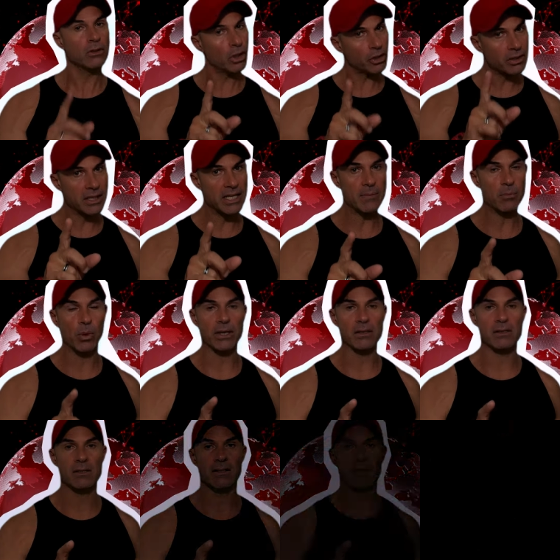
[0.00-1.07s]
not the deep
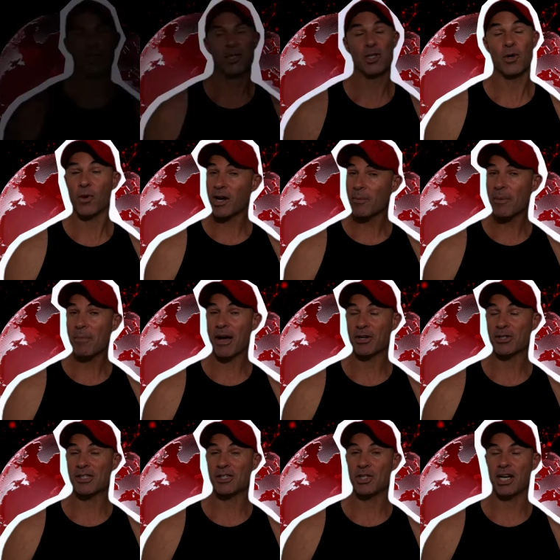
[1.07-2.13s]
ones. So what I'm about
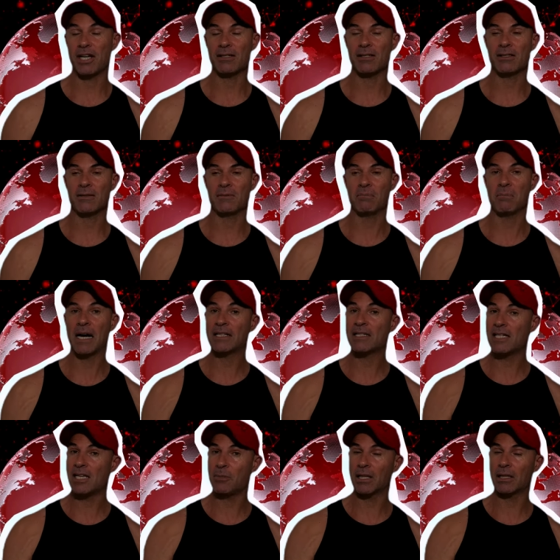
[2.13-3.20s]
to suggest might
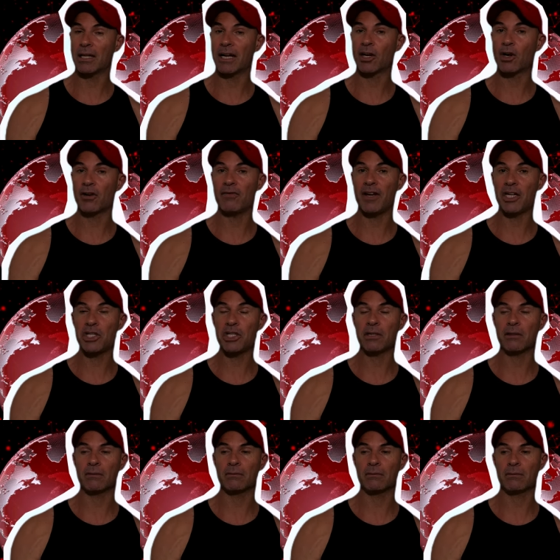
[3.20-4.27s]
seem a little
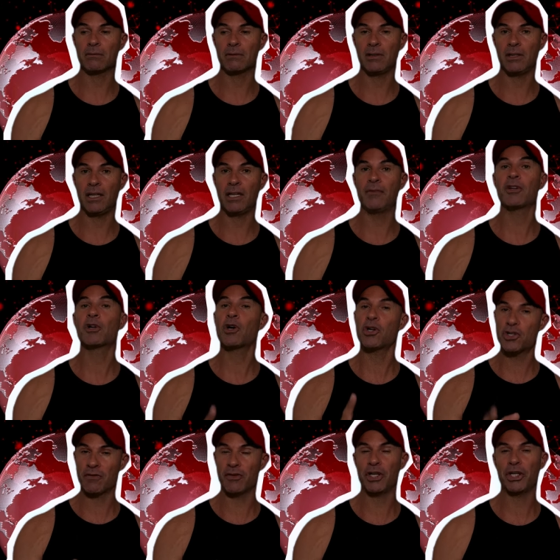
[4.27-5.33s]
unconventional, even
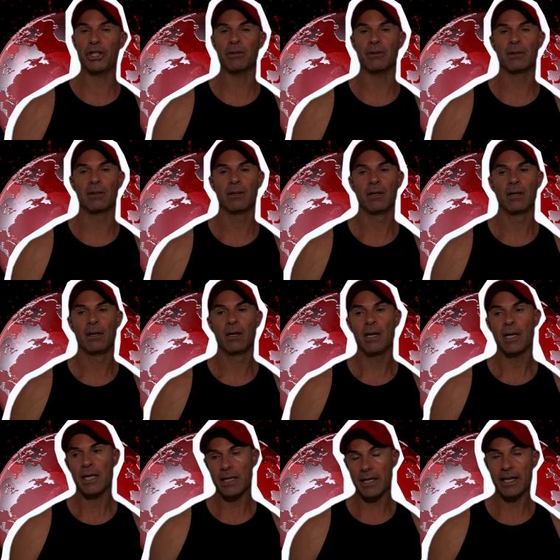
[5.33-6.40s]
controversial,
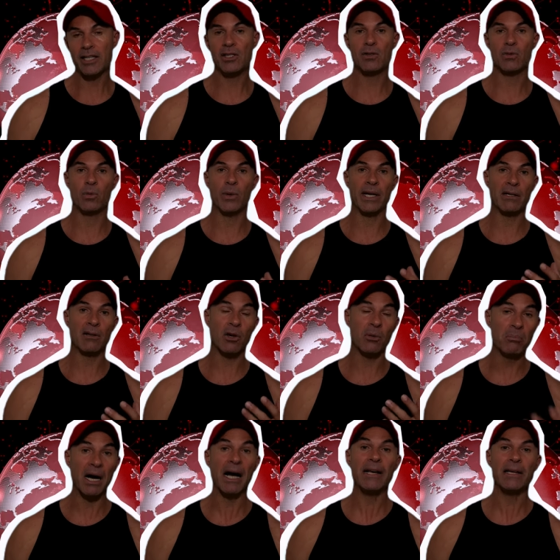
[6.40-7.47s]
yet when
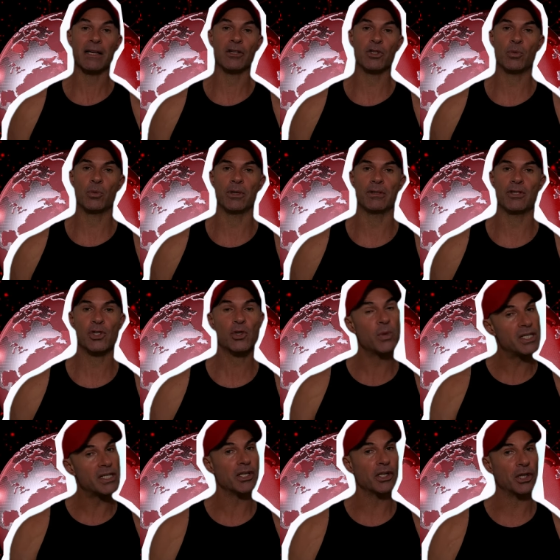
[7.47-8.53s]
combining it with
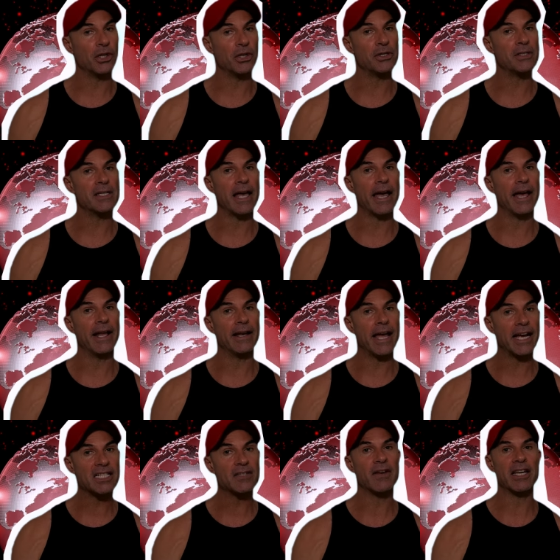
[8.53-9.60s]
squeezing the glutes and
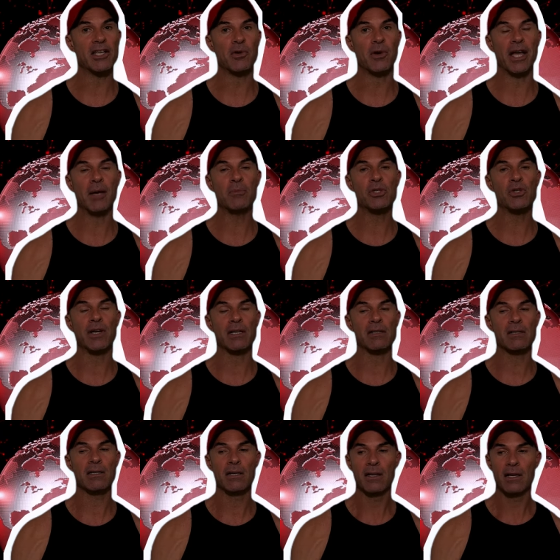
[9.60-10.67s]
activating your
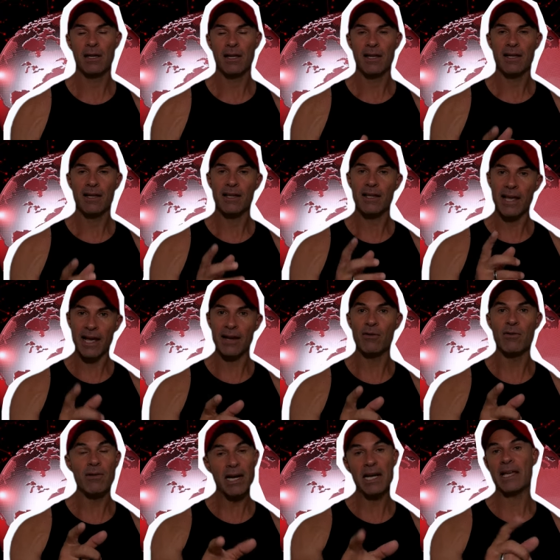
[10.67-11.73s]
hamstrings,
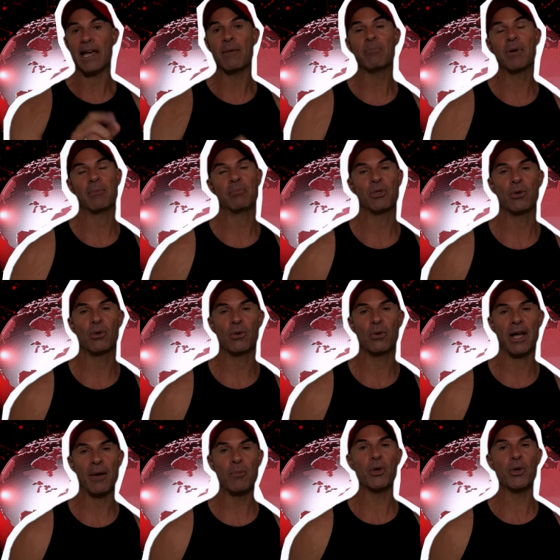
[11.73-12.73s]
can really amp up your ab